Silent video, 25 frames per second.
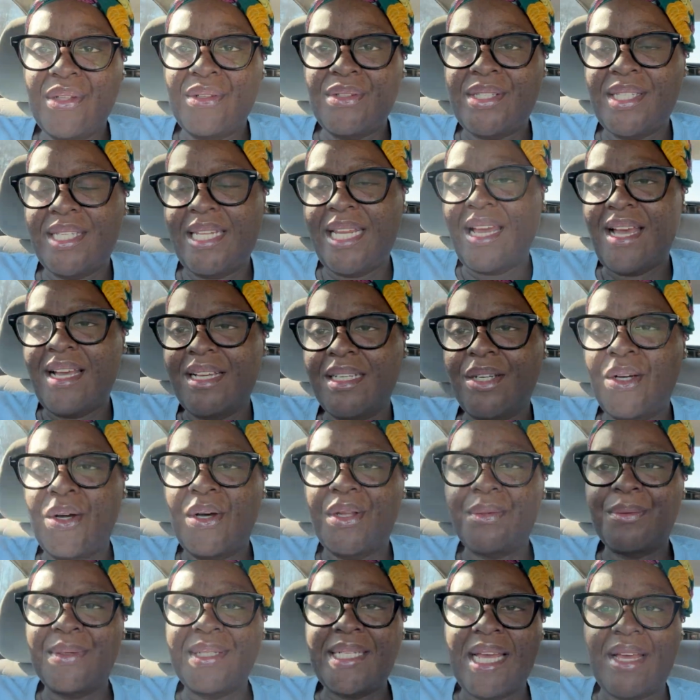so now I can go
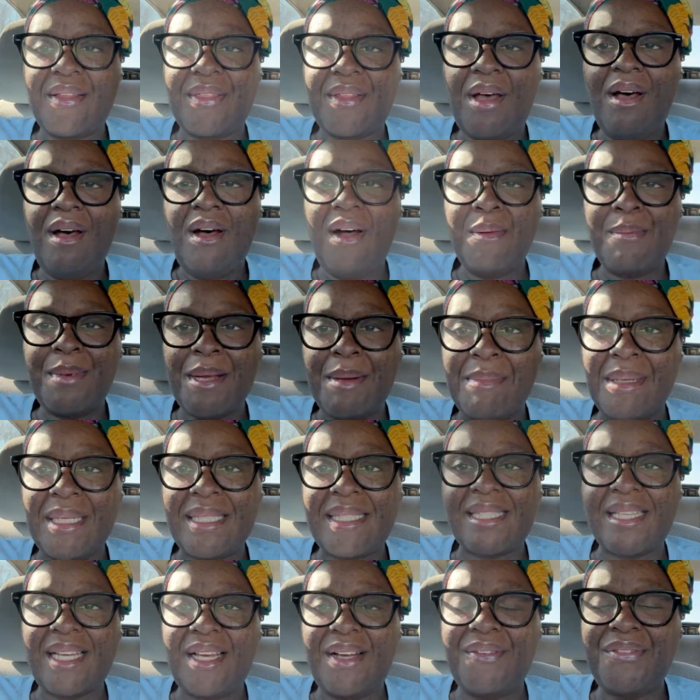all the way down the hall by
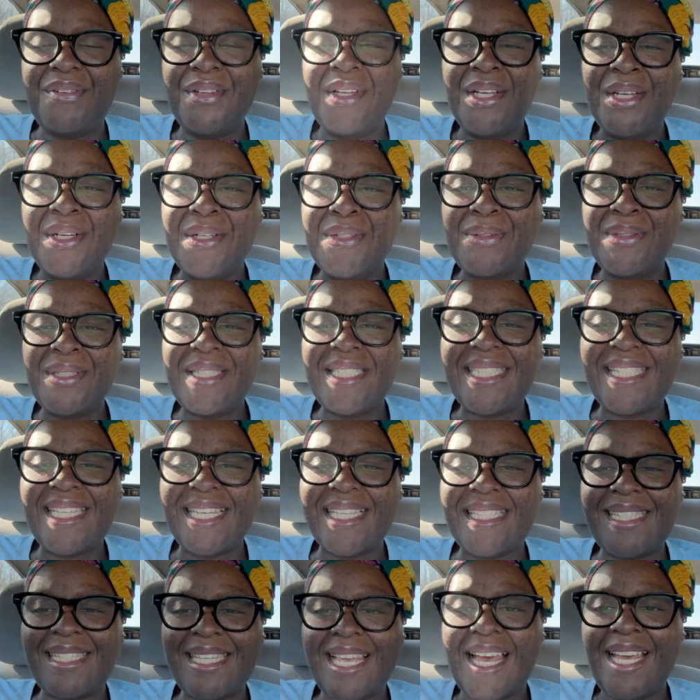myself, which is
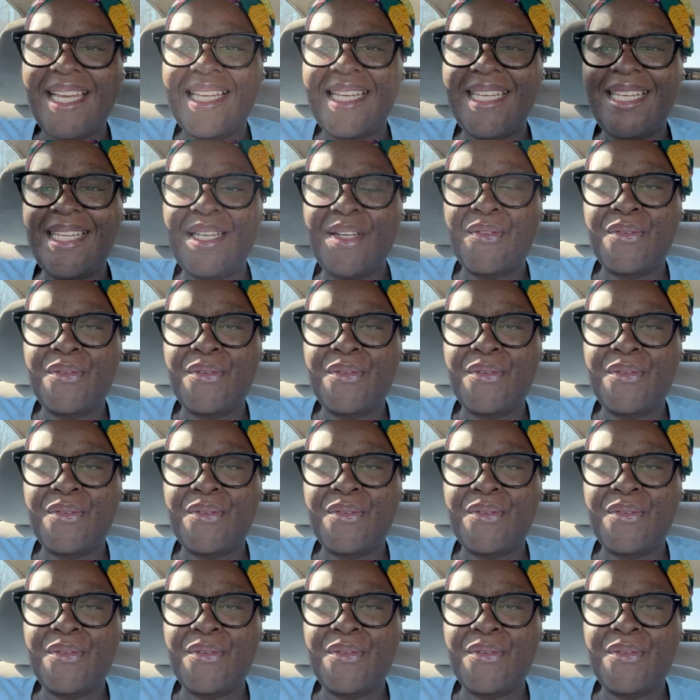exciting.